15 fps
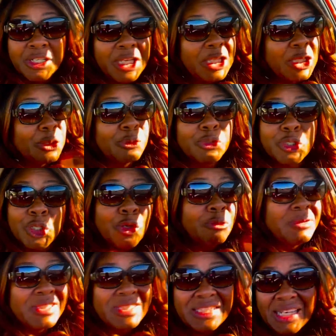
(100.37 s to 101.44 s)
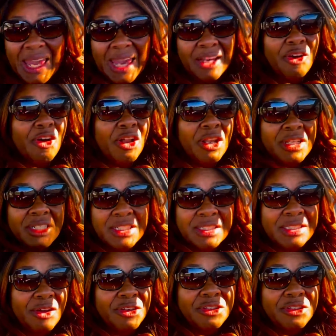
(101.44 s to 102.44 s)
a little Scooby snack, all of this, all,